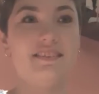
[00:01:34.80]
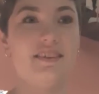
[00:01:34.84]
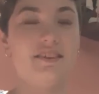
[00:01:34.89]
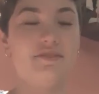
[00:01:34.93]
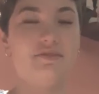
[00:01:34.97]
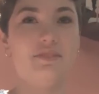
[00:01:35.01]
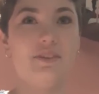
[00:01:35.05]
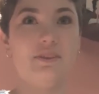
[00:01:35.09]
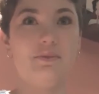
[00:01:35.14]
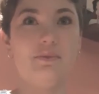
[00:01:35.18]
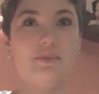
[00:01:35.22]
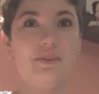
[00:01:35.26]

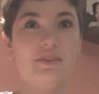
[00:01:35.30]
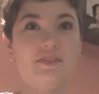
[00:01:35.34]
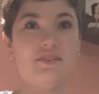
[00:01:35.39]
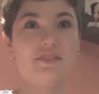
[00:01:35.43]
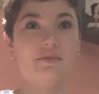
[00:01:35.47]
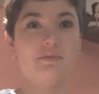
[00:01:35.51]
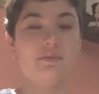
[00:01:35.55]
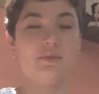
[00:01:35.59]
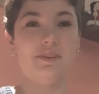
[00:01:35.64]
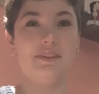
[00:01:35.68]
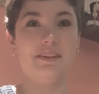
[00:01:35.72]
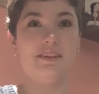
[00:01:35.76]
definitely was
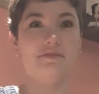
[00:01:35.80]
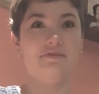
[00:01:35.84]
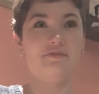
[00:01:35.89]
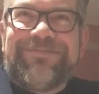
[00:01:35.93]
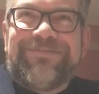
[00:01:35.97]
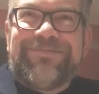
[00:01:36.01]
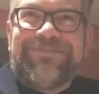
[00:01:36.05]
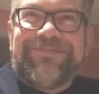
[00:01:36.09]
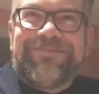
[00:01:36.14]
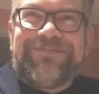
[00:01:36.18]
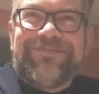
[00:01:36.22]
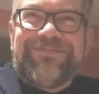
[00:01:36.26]
a relief
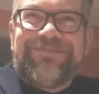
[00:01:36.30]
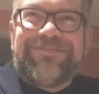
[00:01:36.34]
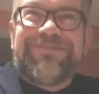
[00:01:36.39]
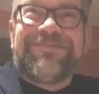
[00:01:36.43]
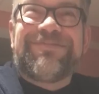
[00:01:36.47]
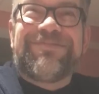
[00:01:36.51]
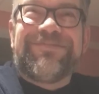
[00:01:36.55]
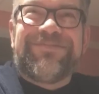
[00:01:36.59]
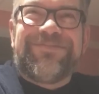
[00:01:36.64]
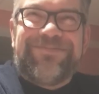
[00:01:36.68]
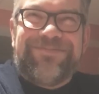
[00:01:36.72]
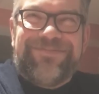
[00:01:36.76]
for me
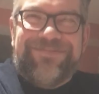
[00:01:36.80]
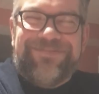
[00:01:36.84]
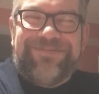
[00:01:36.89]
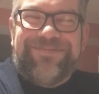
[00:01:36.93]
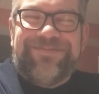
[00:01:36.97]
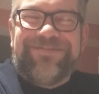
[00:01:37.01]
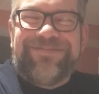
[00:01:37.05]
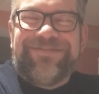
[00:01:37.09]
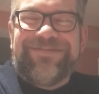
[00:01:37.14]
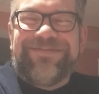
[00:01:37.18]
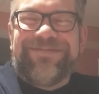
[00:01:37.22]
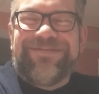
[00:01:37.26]
to be able
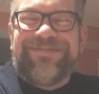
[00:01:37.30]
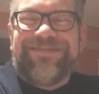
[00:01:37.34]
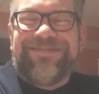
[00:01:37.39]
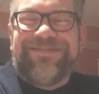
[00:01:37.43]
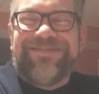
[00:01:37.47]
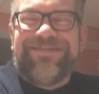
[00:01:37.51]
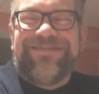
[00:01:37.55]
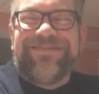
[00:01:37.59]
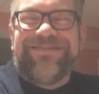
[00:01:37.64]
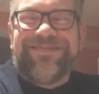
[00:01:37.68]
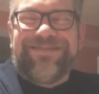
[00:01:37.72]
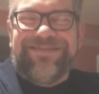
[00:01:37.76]
to tell
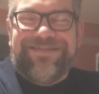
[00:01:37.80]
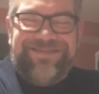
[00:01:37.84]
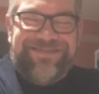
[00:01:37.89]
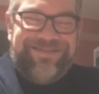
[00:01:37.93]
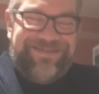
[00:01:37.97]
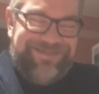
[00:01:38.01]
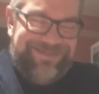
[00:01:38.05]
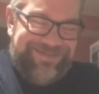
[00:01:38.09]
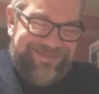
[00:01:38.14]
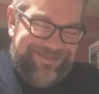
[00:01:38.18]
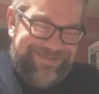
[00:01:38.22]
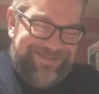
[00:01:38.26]
you when
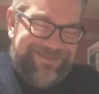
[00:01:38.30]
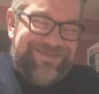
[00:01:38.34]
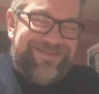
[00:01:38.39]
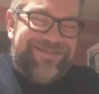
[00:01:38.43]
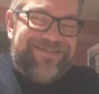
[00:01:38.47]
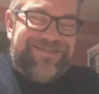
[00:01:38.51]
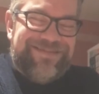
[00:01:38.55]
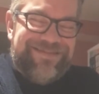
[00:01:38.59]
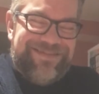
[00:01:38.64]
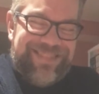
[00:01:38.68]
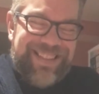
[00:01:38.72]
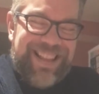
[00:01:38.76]
the
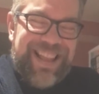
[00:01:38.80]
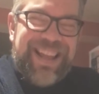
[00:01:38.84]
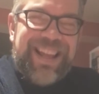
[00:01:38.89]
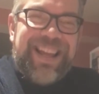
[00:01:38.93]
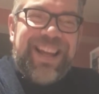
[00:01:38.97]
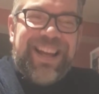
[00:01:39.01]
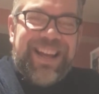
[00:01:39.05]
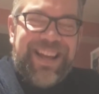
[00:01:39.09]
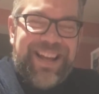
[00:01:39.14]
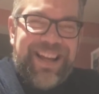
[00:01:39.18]
time did come.